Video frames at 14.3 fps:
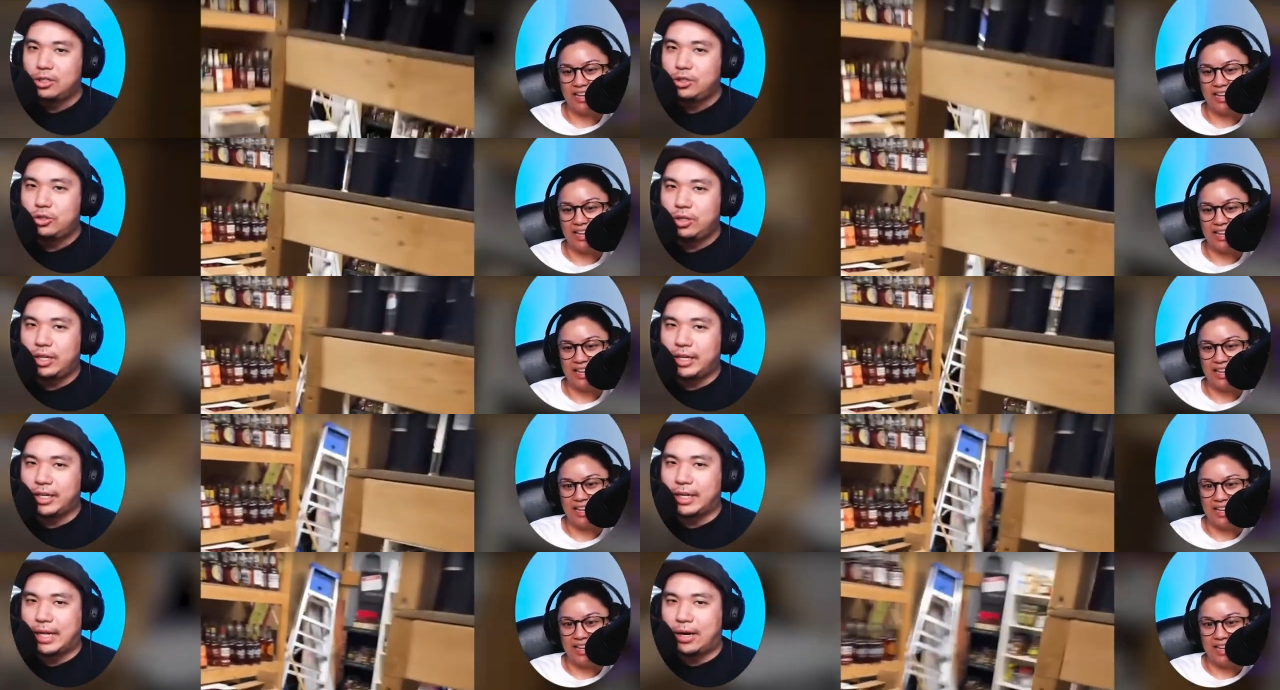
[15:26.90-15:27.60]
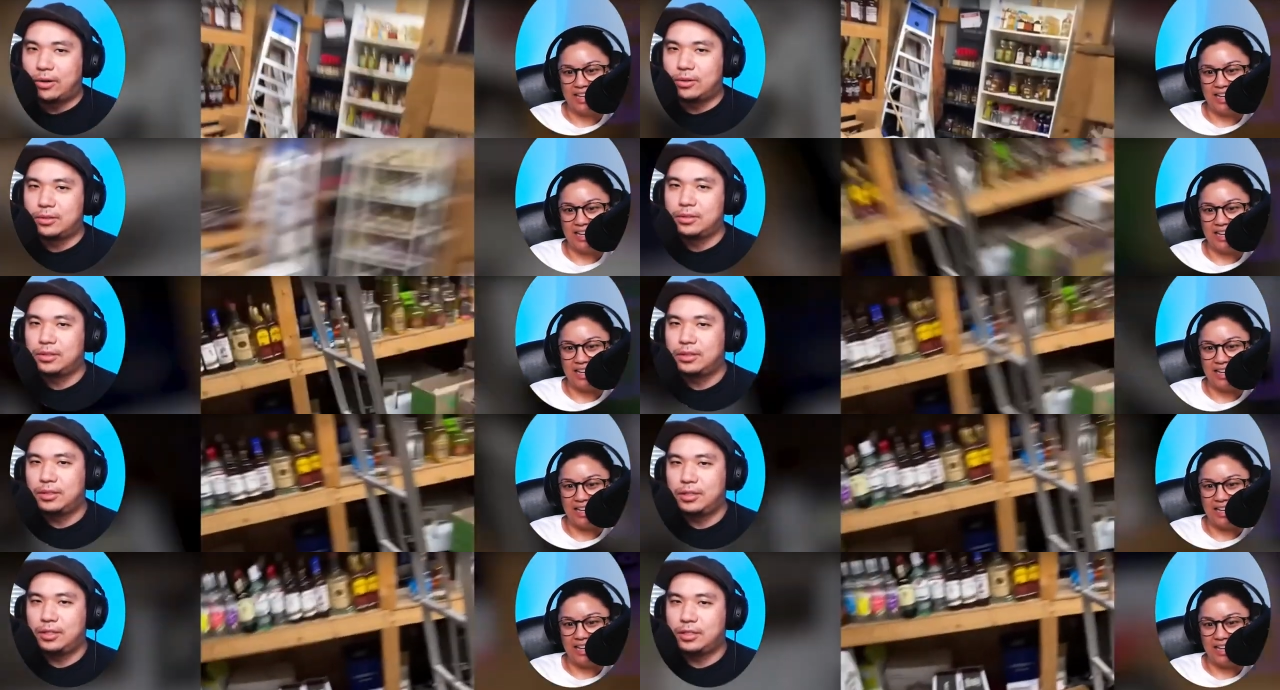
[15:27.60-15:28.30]
Speaker 1: You let it out.
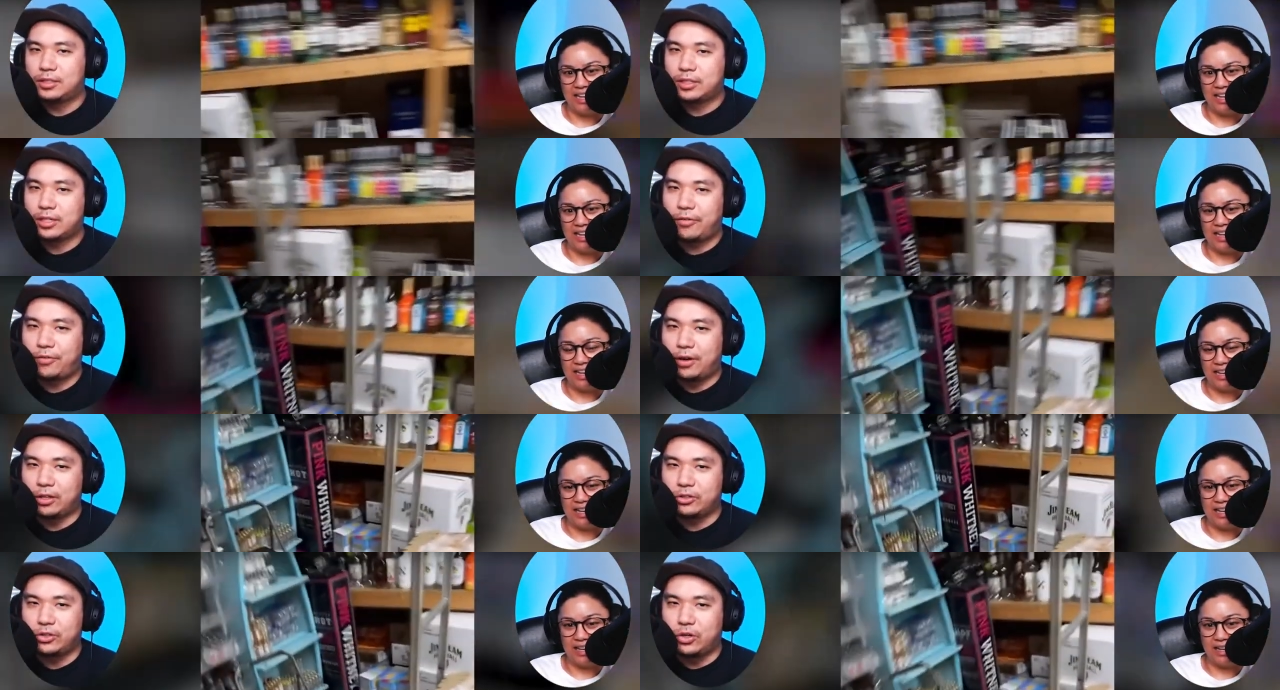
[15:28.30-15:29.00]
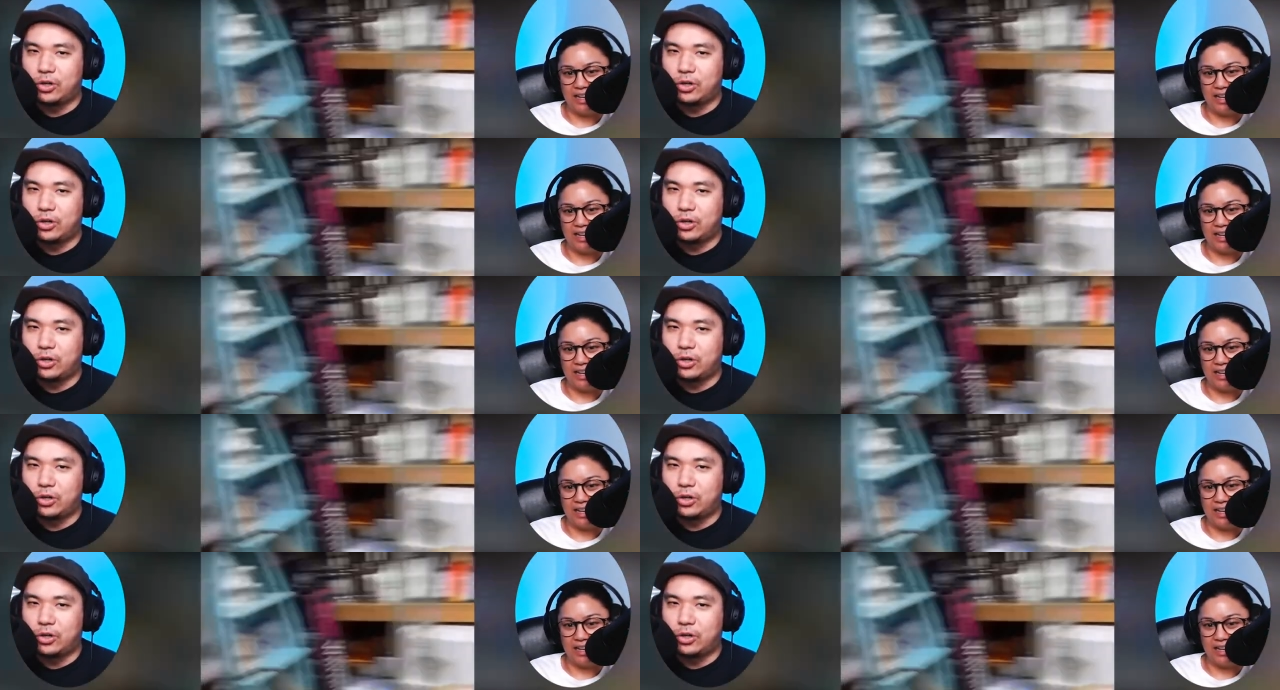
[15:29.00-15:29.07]
As it's you gonna follow you